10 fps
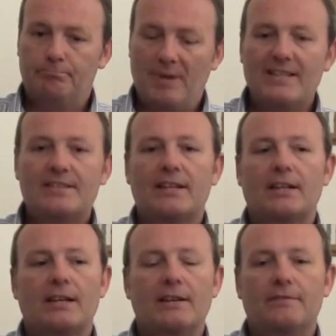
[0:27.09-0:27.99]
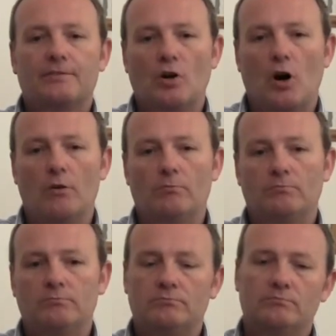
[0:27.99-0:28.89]
basically
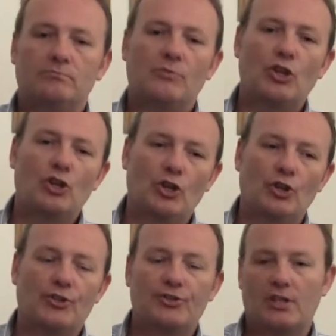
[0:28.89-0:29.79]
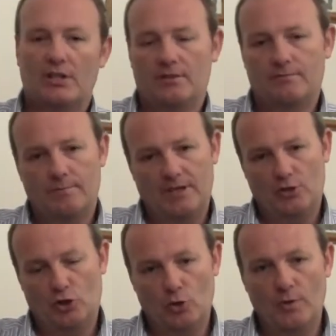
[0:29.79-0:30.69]
from the years that I've
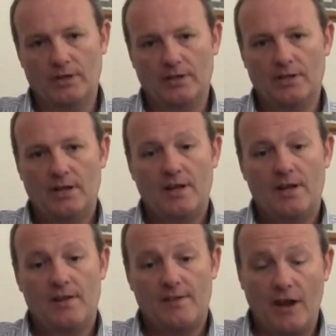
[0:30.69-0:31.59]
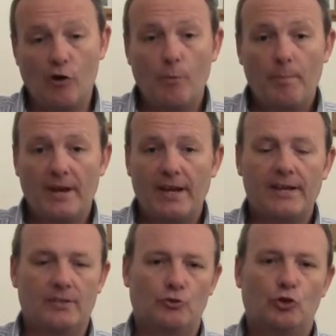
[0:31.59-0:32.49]
been doing therapy
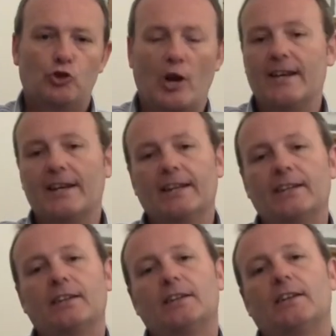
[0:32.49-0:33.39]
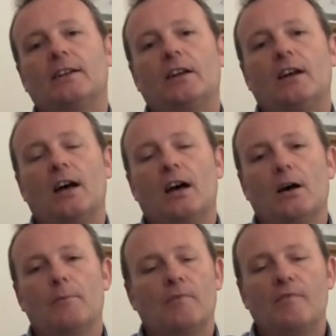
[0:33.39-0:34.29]
and training,
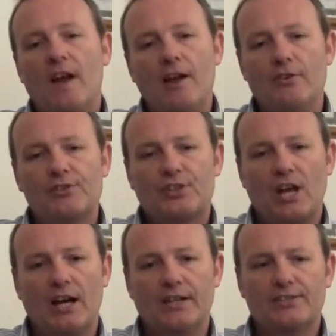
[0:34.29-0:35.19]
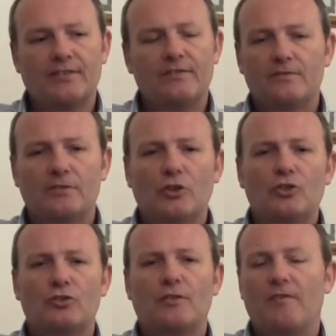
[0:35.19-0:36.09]
various kinds. I've
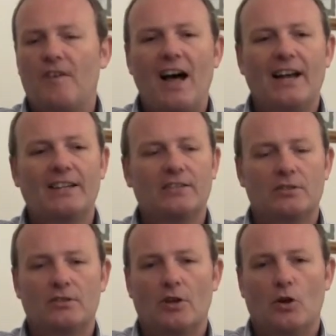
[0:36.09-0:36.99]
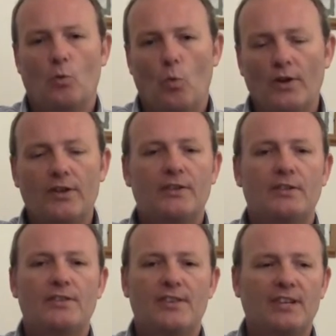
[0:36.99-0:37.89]
looked to find what are the
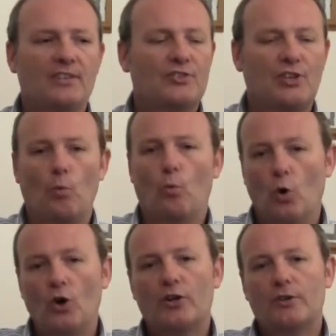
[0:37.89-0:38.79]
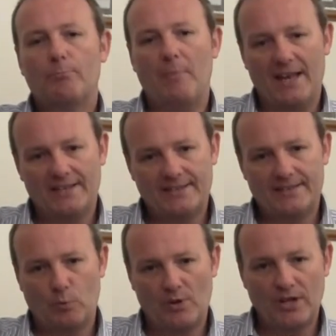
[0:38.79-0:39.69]
things that work
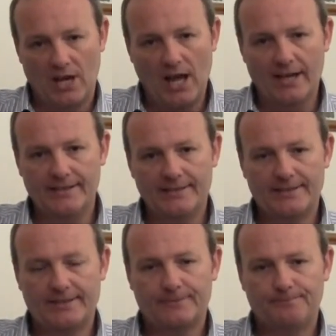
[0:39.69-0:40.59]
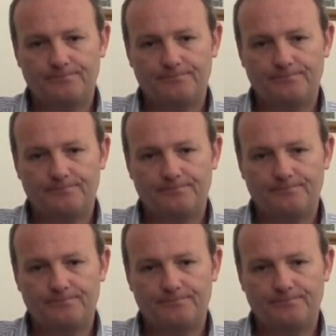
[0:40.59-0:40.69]
best with clients.